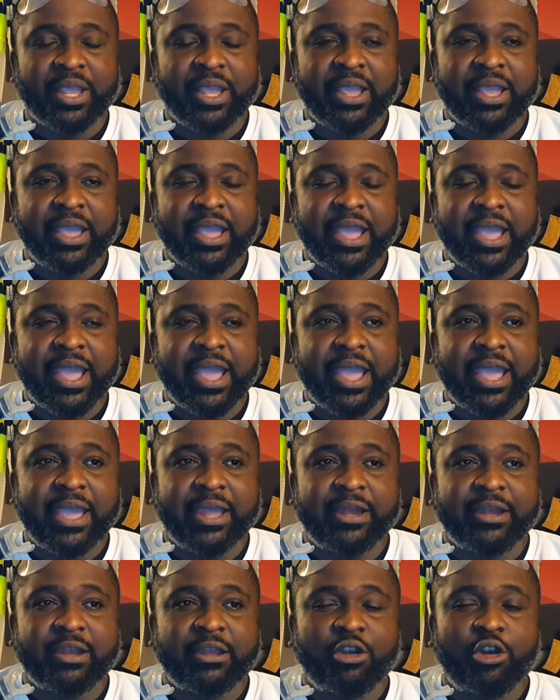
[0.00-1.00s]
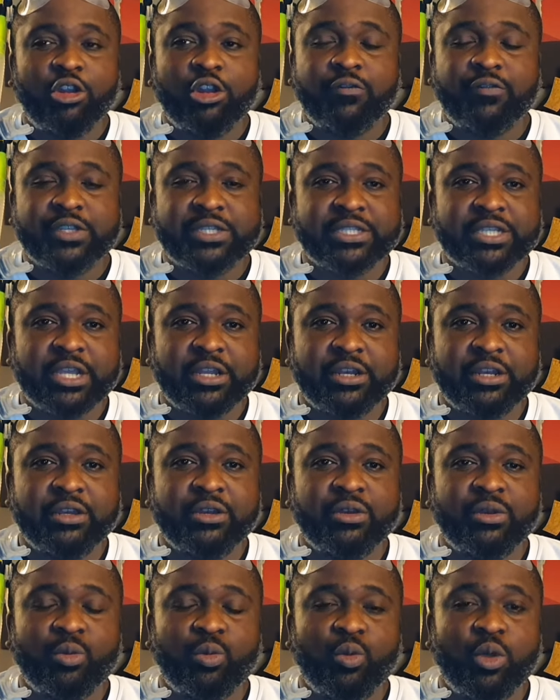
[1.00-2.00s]
And all of a
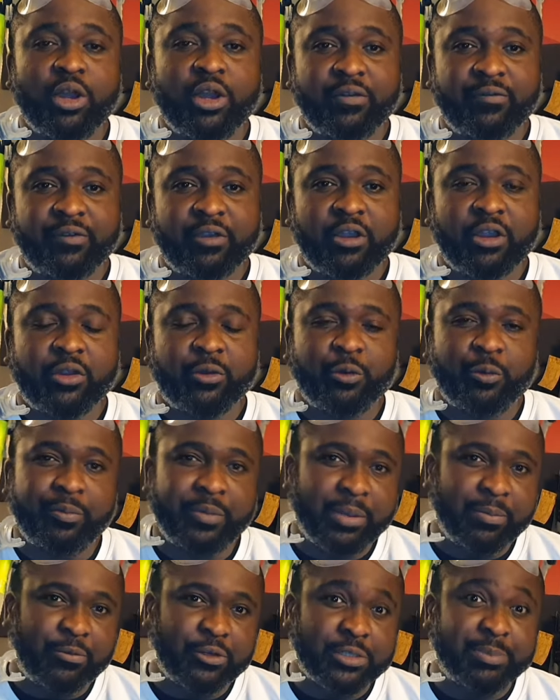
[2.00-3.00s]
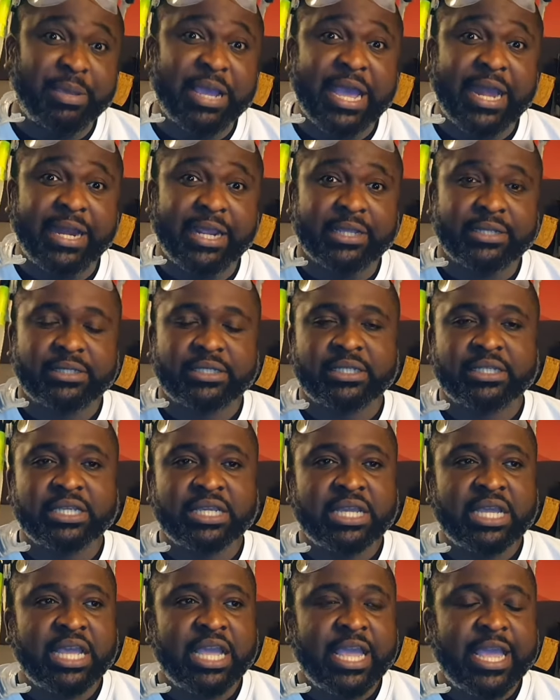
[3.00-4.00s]
sudden, one of our group members panics.
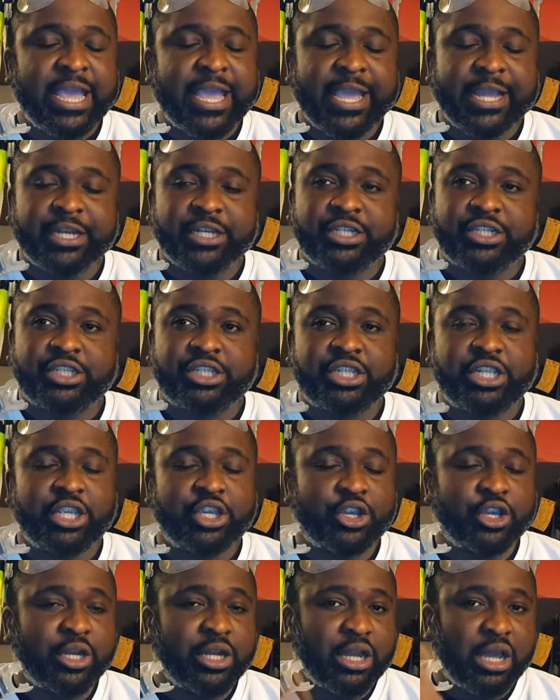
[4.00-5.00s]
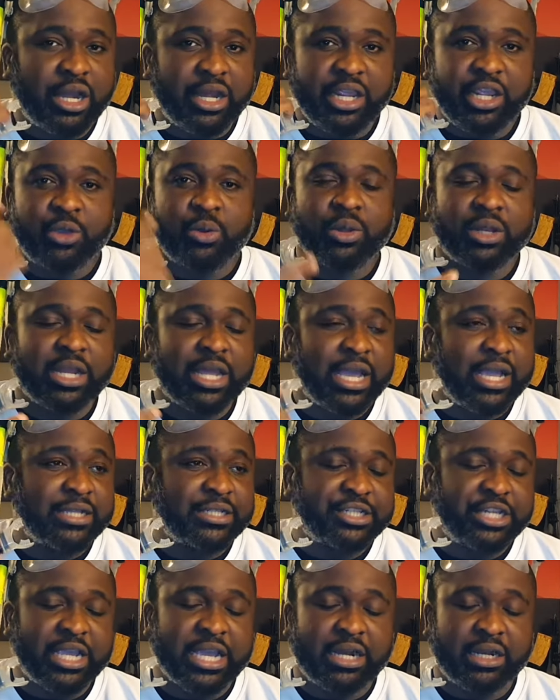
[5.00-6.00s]
And she could not equalize.
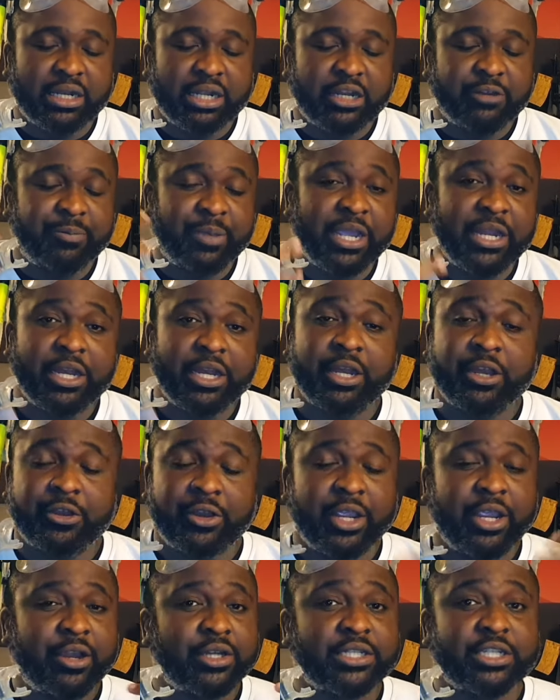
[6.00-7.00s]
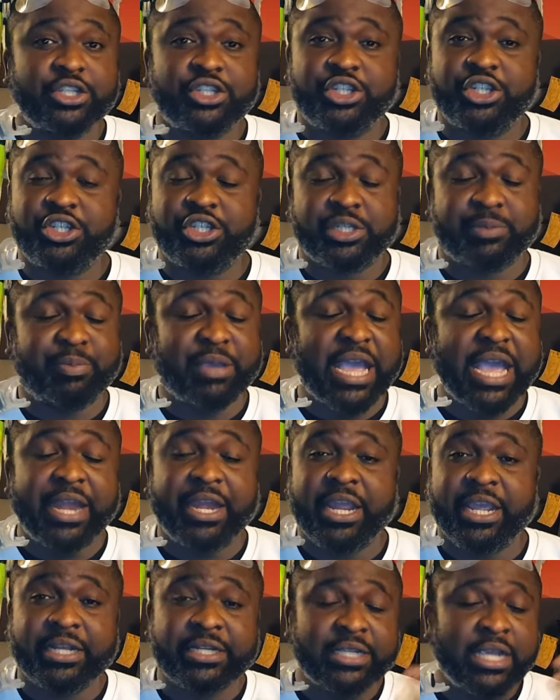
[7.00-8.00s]
She had a lot of pain in her ears, and she just
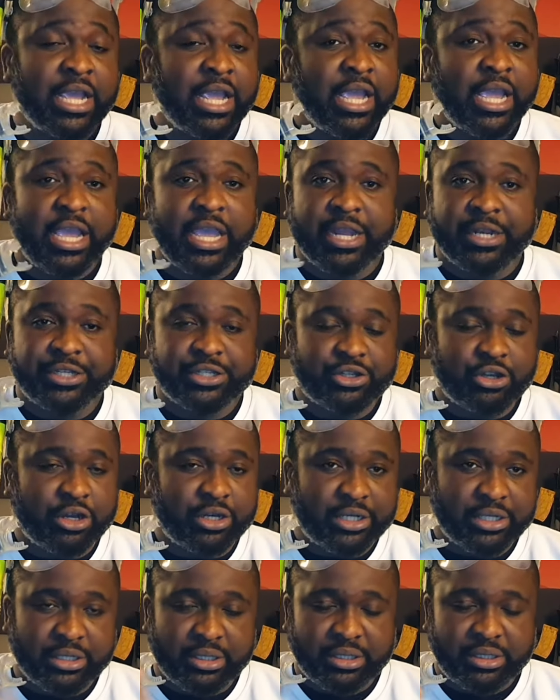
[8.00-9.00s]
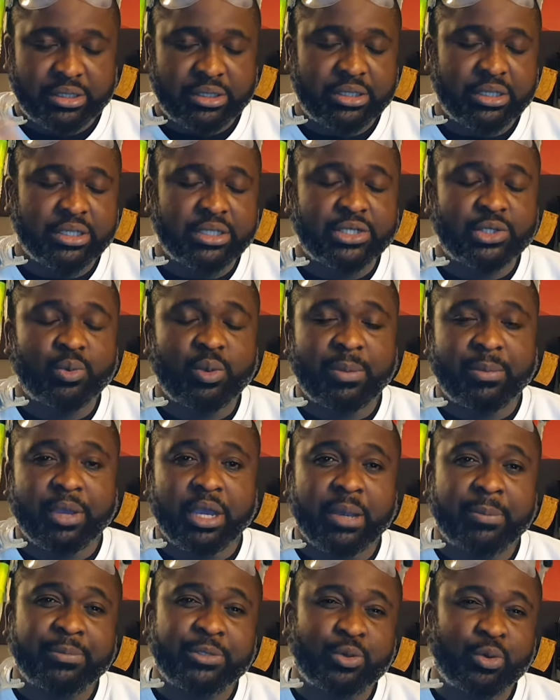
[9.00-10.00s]
panicked and started to swim
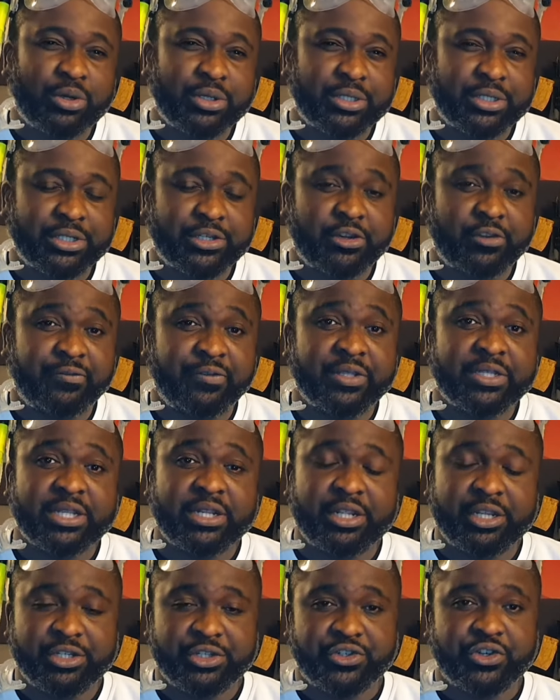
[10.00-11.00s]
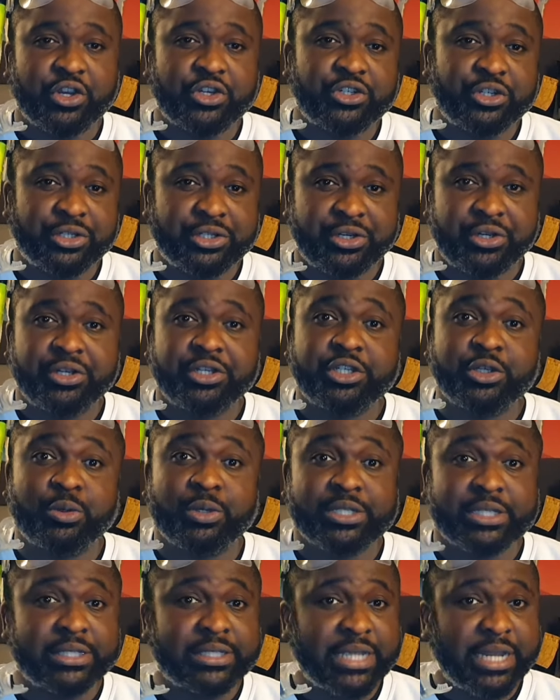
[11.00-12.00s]
up towards the surface. And the instructor turned to us
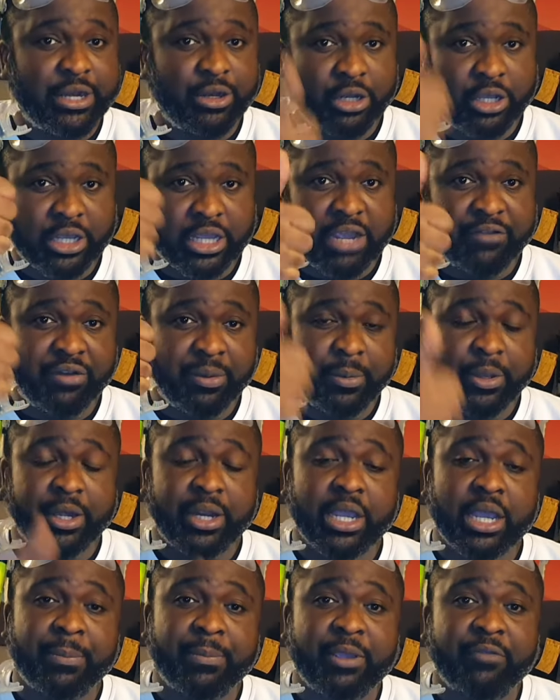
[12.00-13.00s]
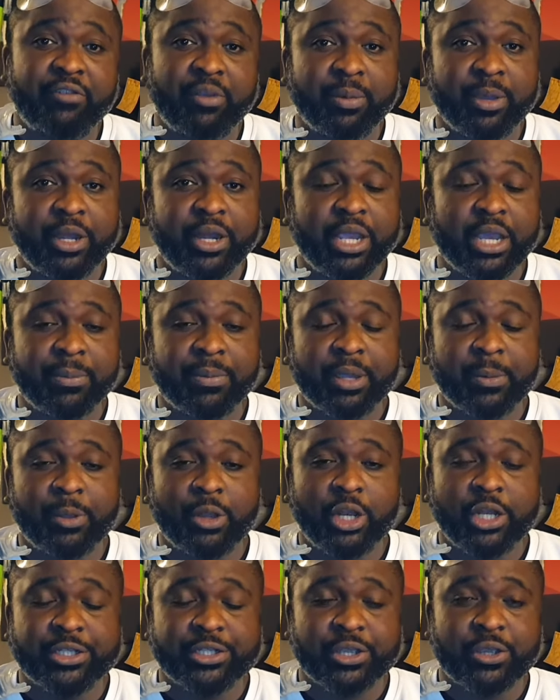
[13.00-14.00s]
and said, "Look, everybody up, come on,
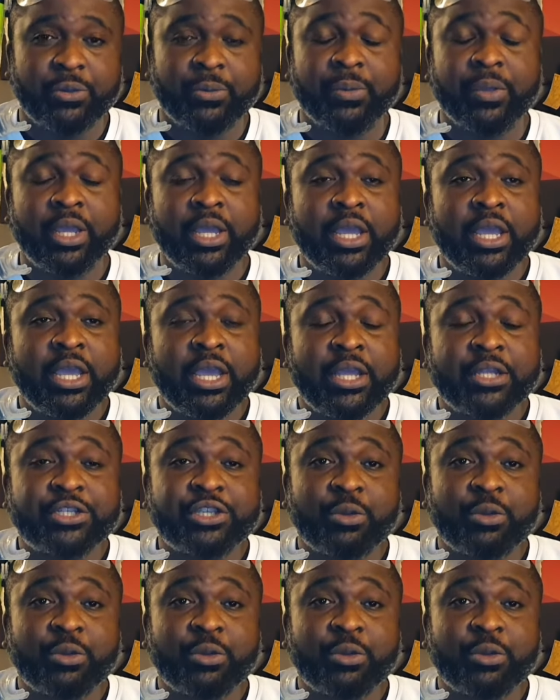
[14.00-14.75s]
let's go." And so we